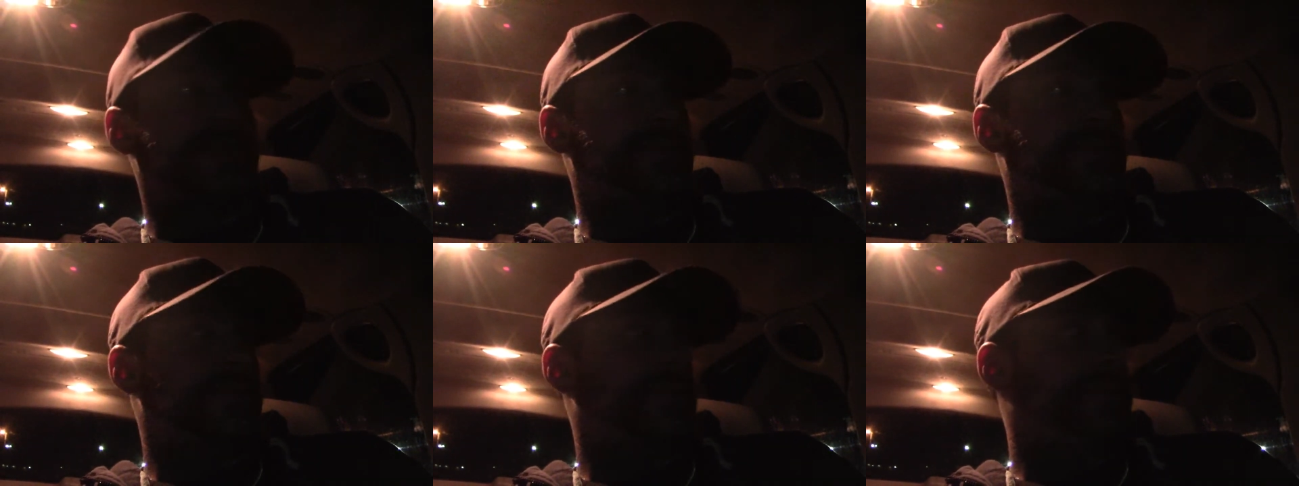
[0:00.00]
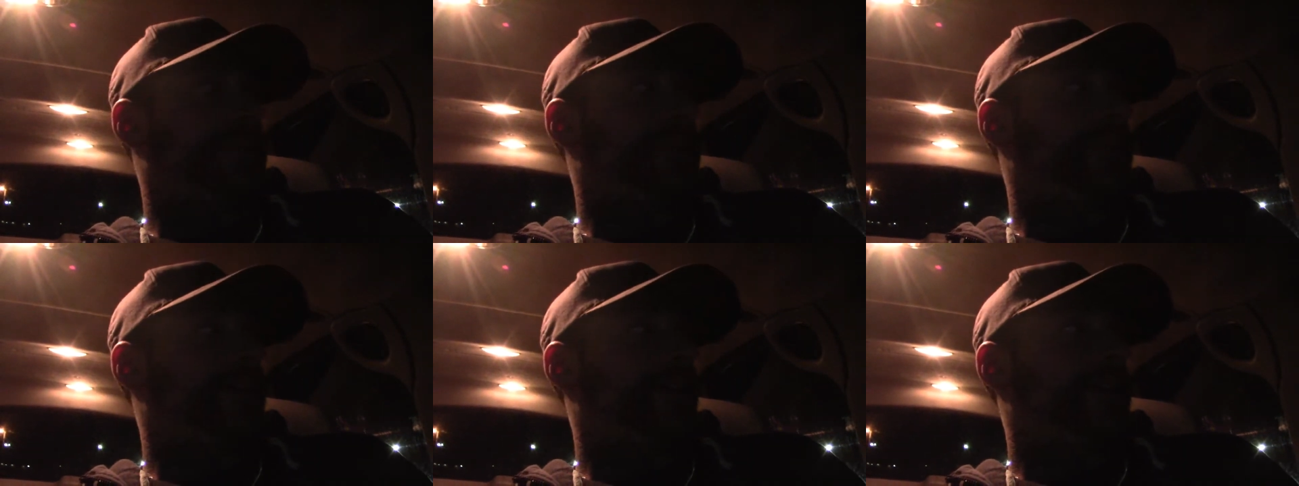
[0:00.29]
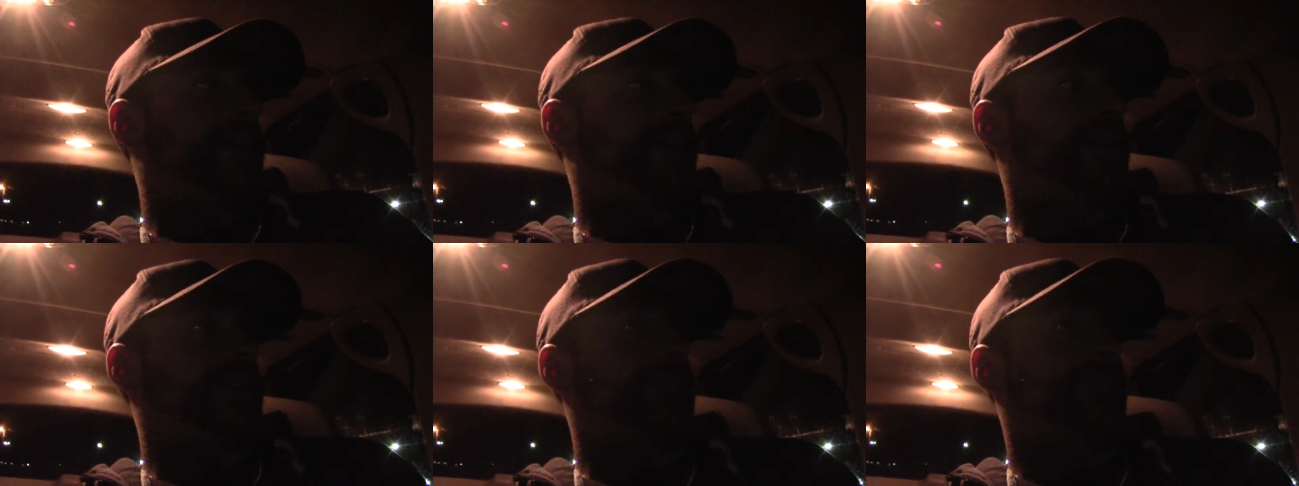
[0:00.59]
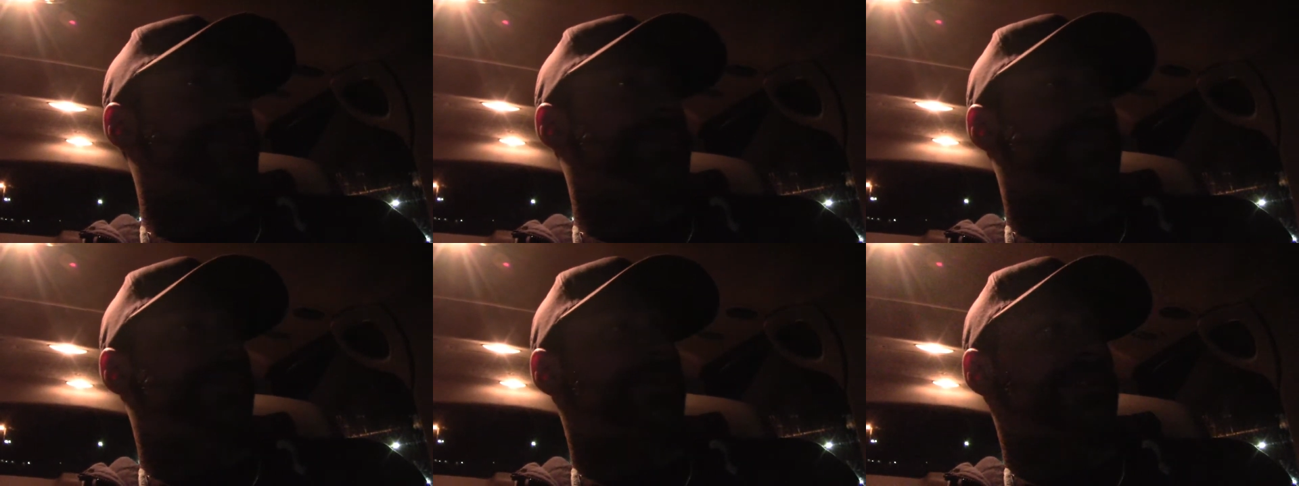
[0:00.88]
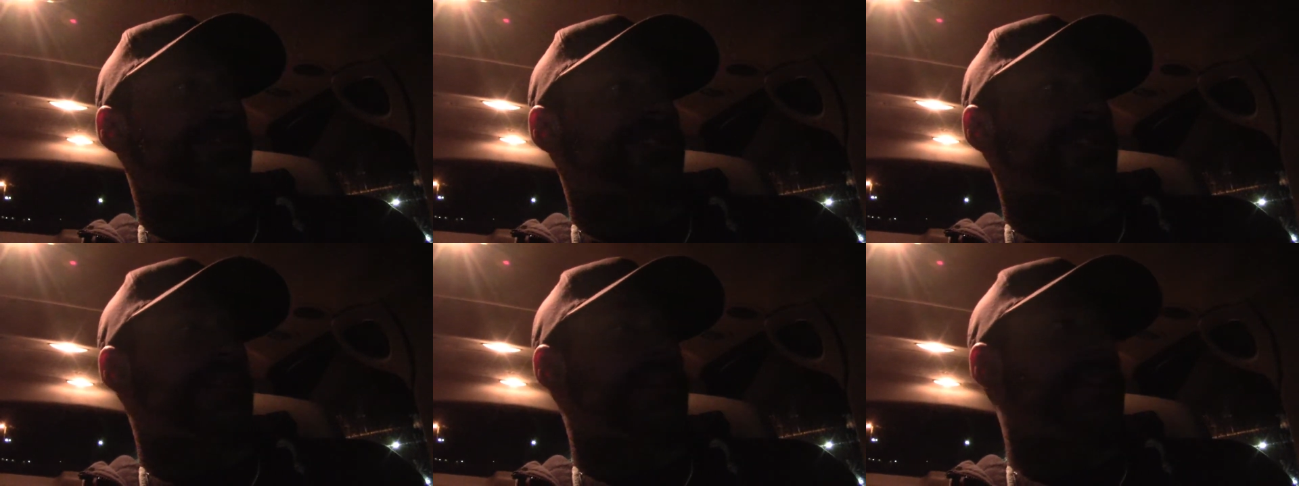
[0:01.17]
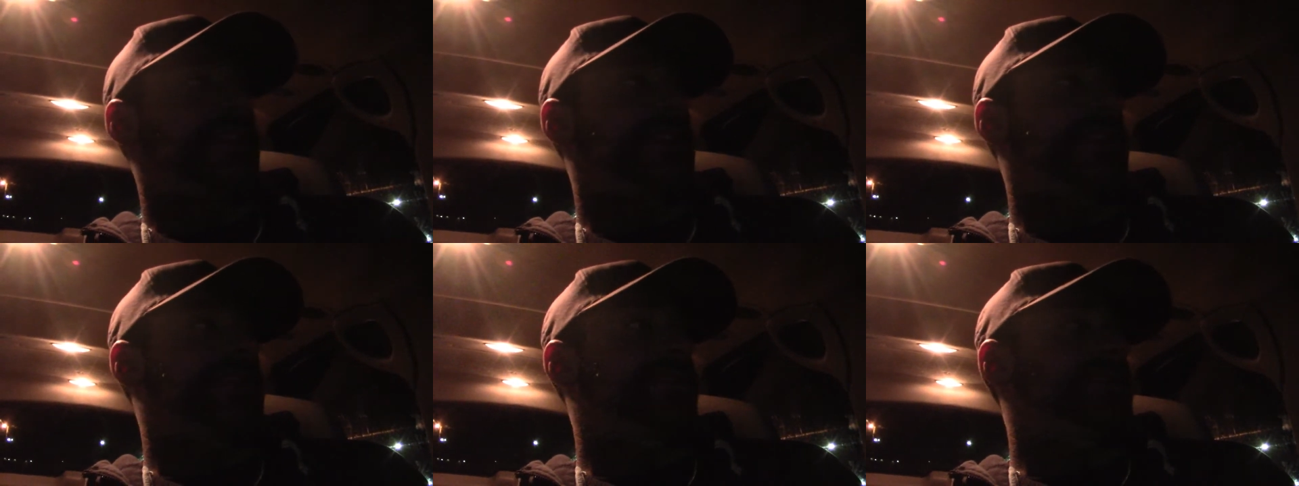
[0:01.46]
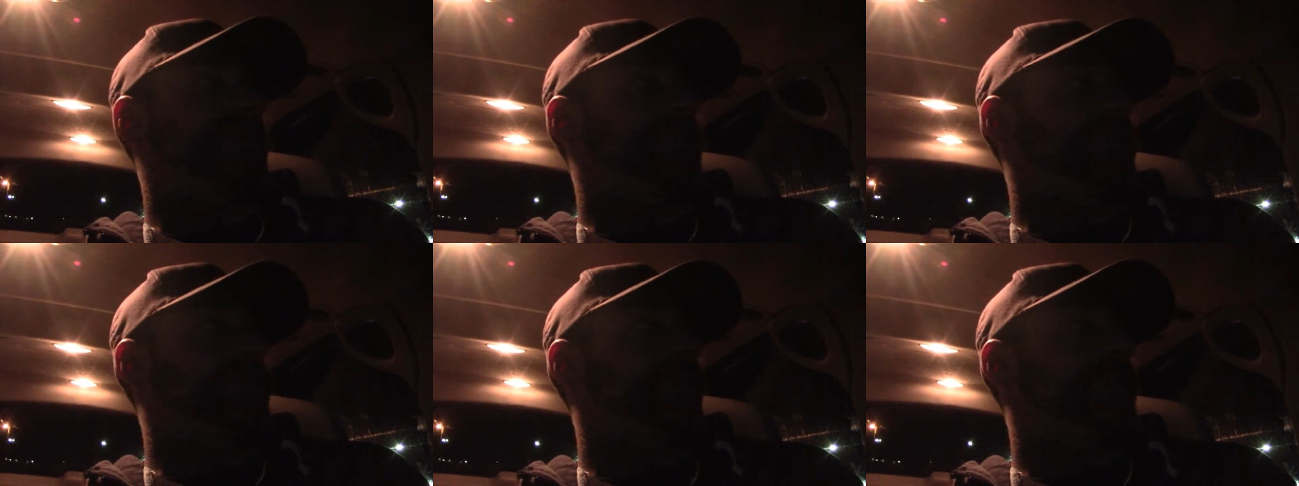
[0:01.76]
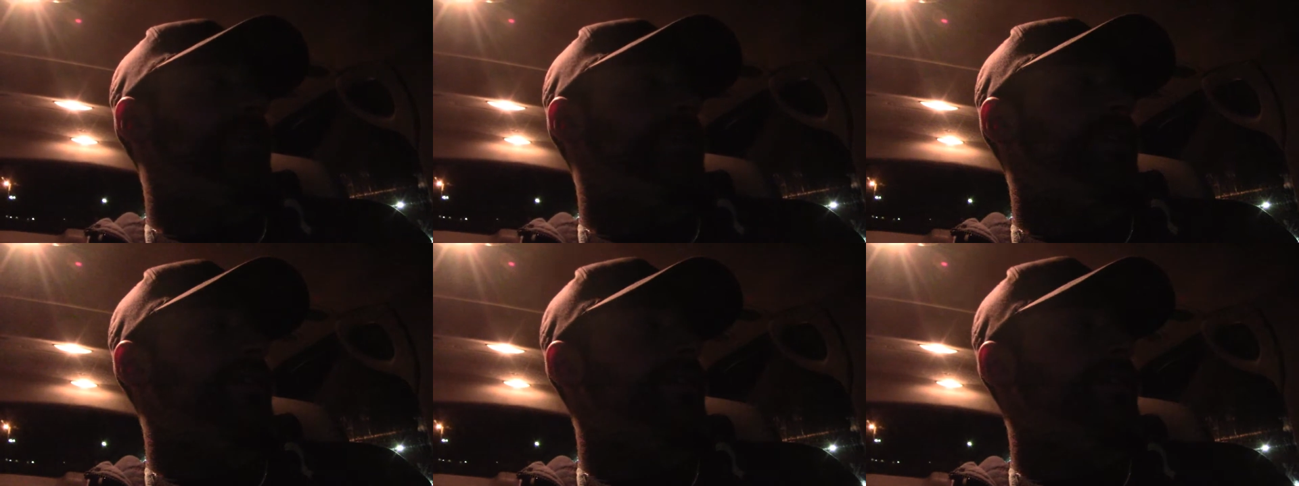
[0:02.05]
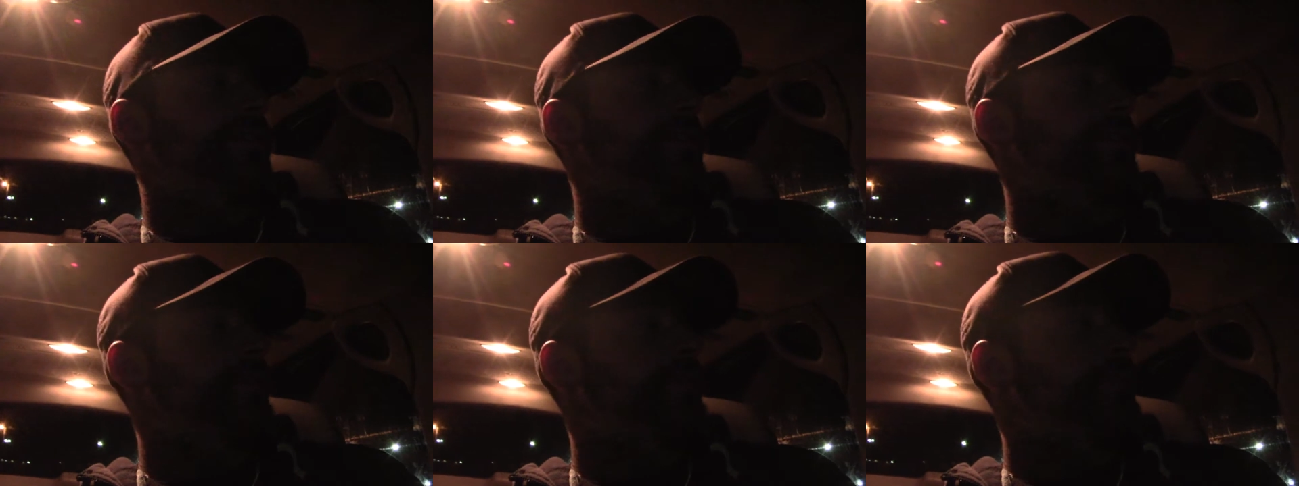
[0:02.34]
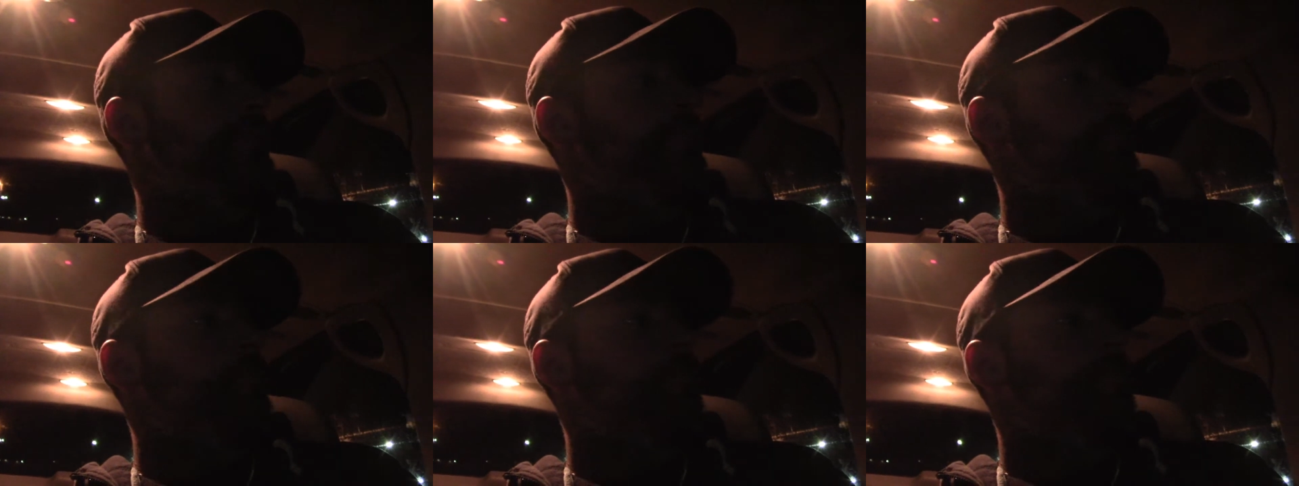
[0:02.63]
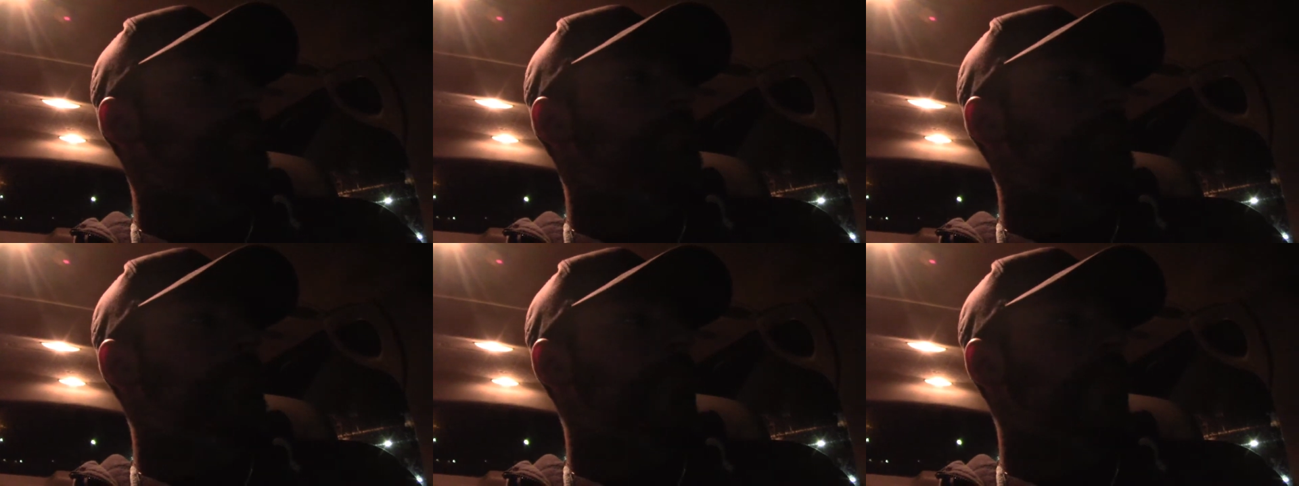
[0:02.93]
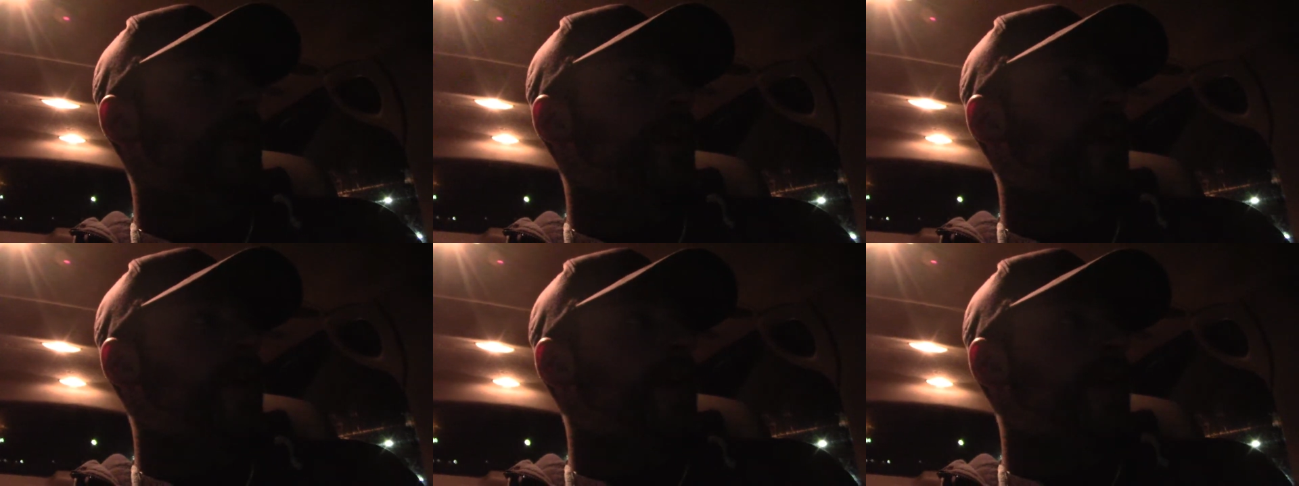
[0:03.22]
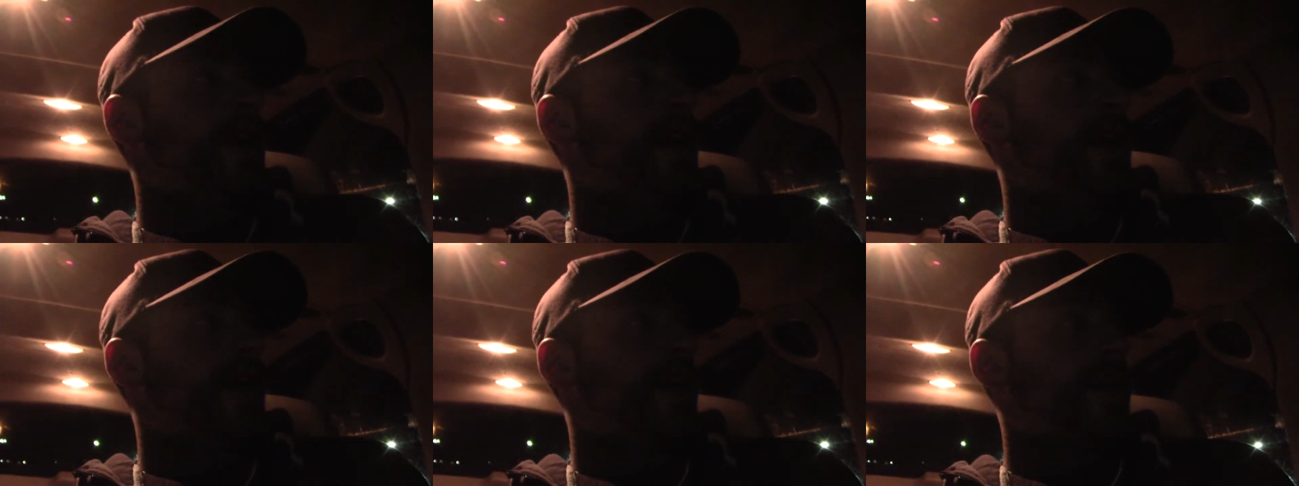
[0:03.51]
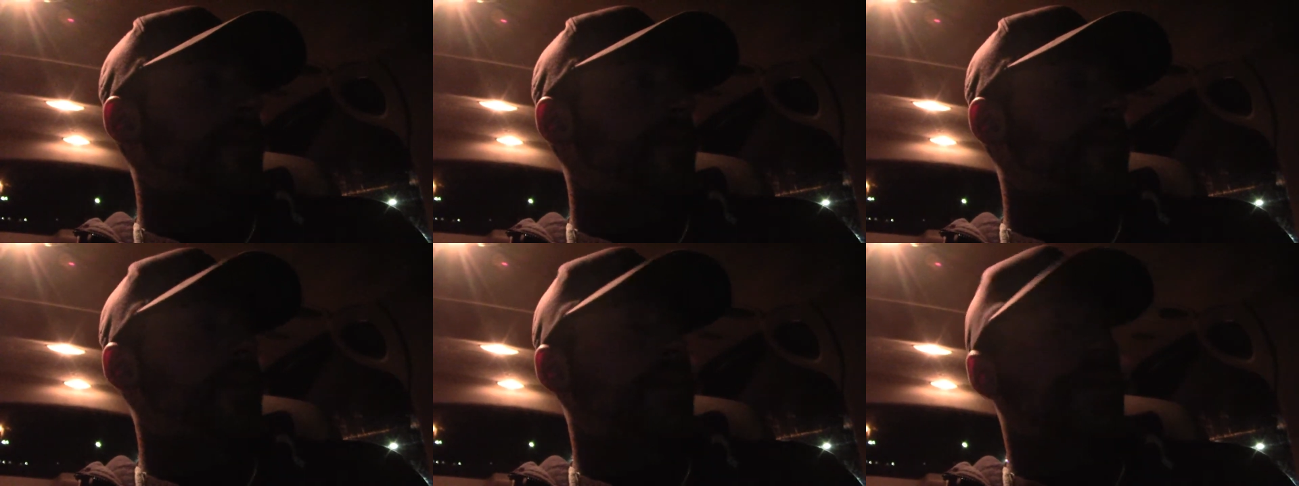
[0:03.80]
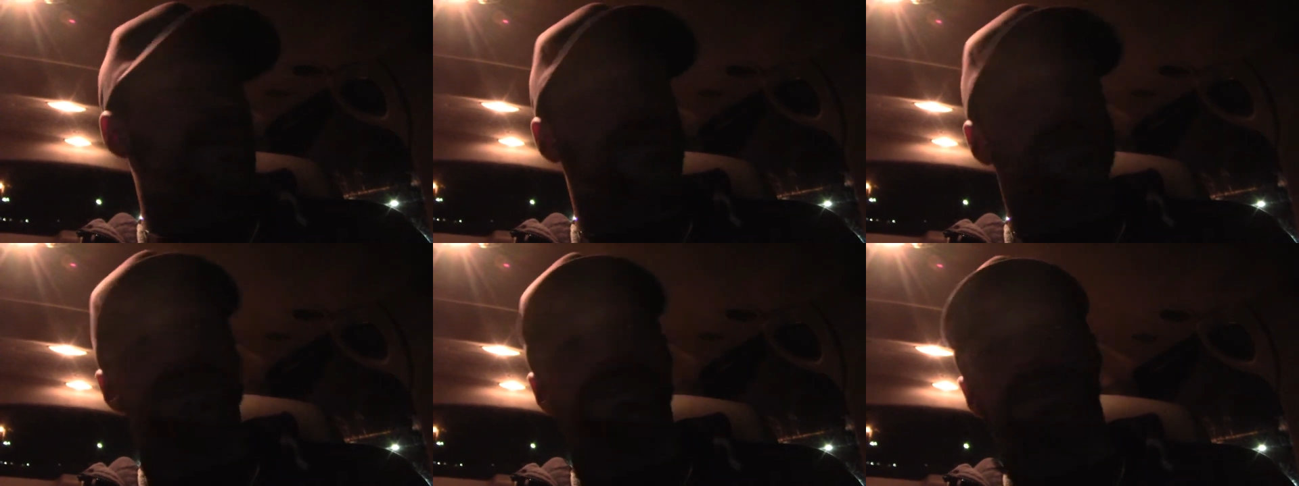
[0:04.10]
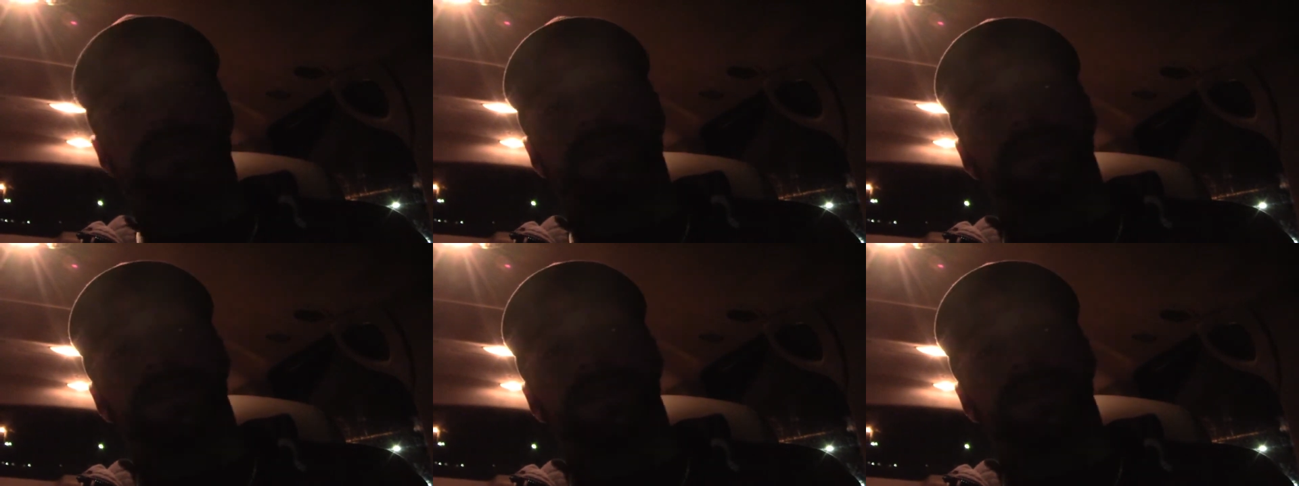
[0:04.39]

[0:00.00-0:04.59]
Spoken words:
[unreadable: no face in view]